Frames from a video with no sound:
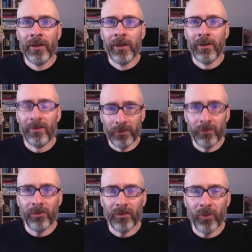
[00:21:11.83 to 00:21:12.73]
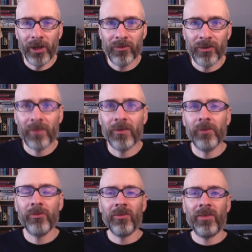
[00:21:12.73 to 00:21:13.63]
Solutions Watch and the
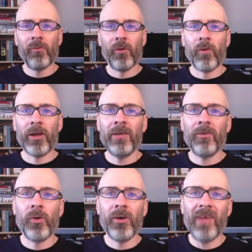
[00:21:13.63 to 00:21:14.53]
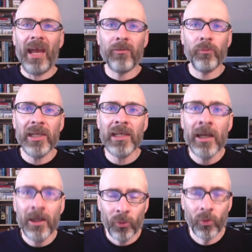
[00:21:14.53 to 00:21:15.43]
solutions that we're working towards as we
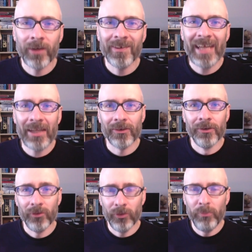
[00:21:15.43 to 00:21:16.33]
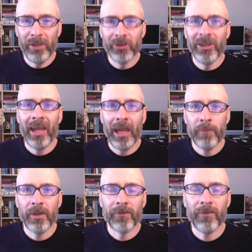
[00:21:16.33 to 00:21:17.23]
work together to build a
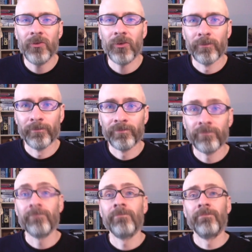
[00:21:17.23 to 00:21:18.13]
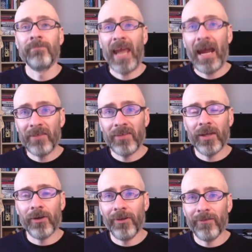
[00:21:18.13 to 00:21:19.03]
better future. Having
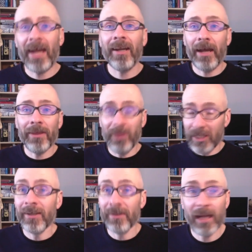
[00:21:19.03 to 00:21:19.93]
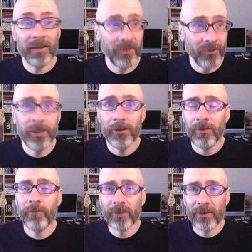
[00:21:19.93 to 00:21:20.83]
said all of that, I think that's going to do
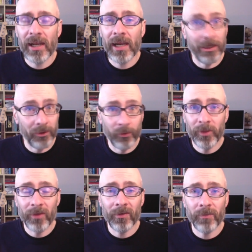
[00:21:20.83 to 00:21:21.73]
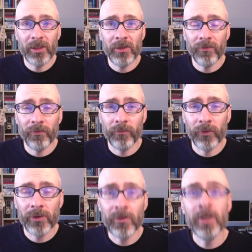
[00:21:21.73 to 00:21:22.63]
it for today. I hope this has been useful
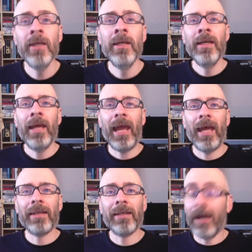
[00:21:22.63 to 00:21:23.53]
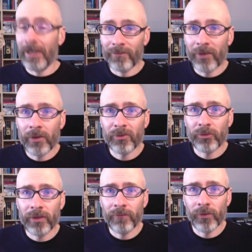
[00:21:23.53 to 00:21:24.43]
for you, and I am very much
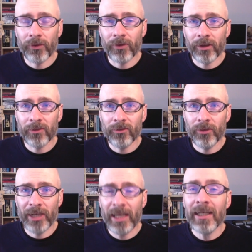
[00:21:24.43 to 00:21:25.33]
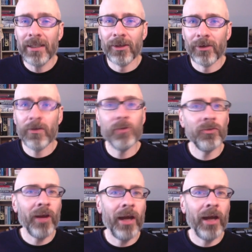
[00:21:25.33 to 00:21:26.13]
looking forward to talking to you again in the near future.